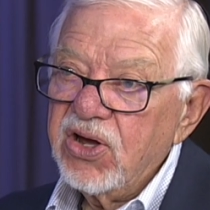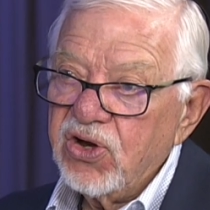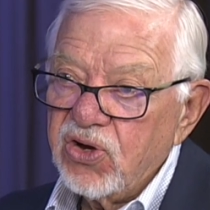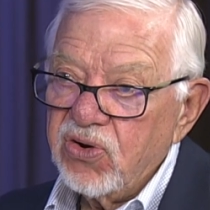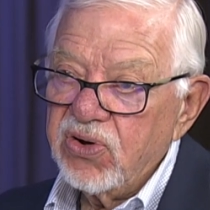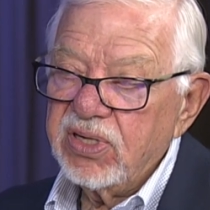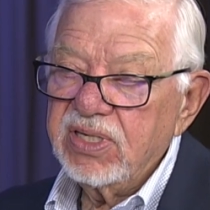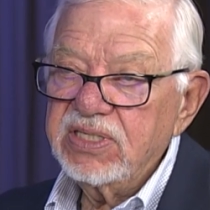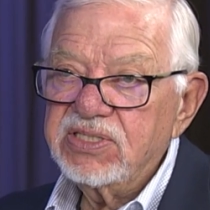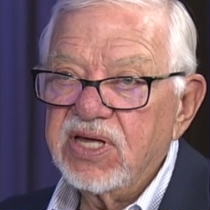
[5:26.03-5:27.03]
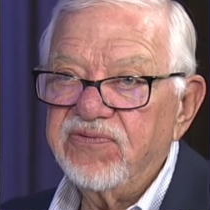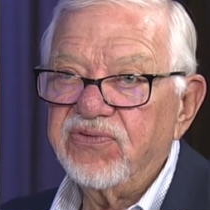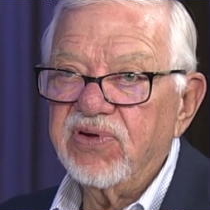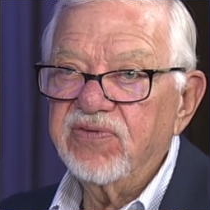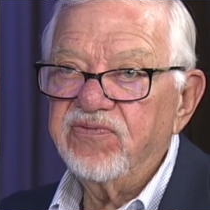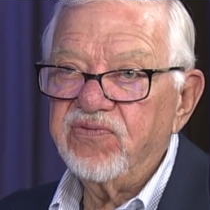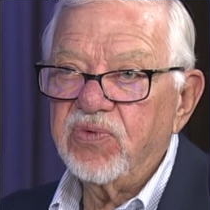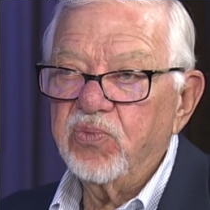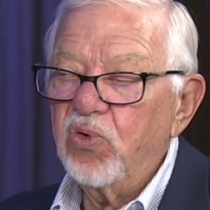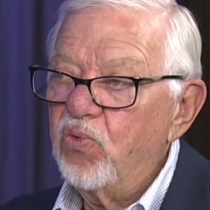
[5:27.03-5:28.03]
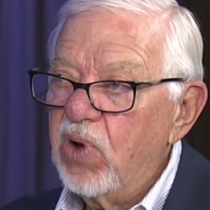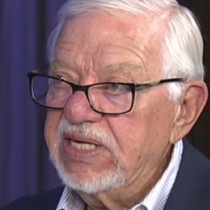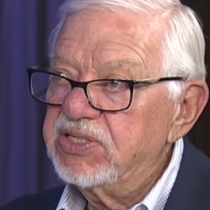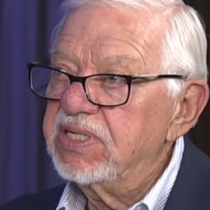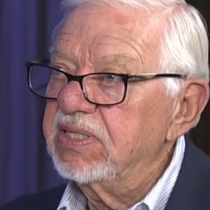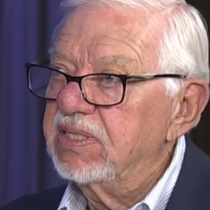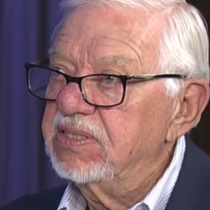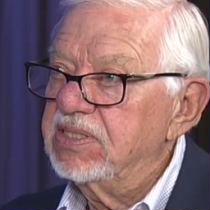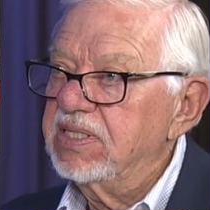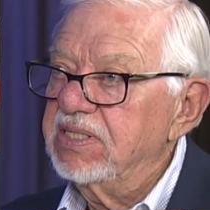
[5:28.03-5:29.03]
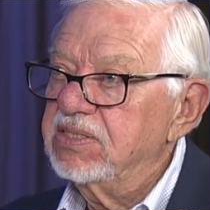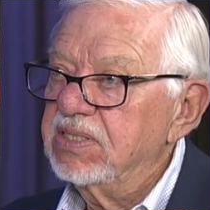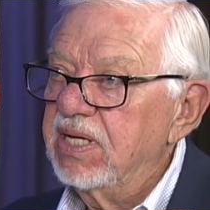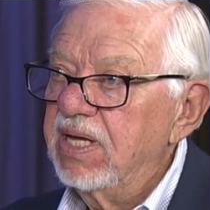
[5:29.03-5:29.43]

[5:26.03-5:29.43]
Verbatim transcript: currently suffering from wasting disease.